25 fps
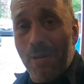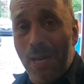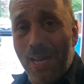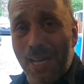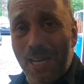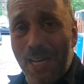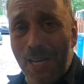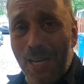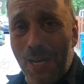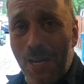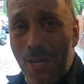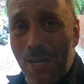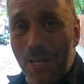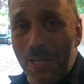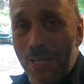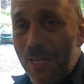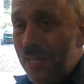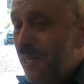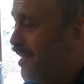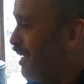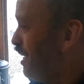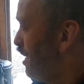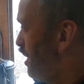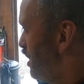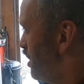my
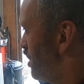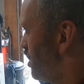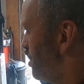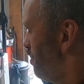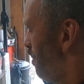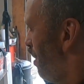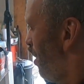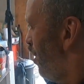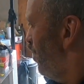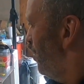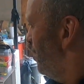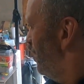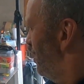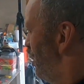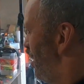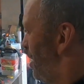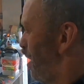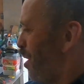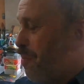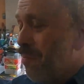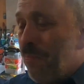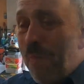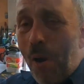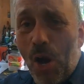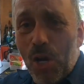
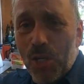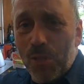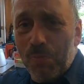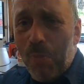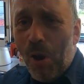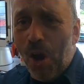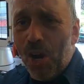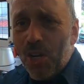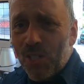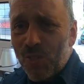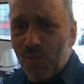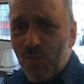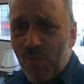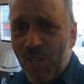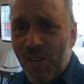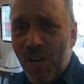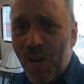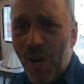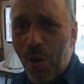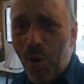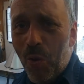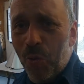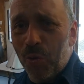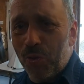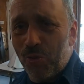small buzz box
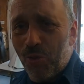video.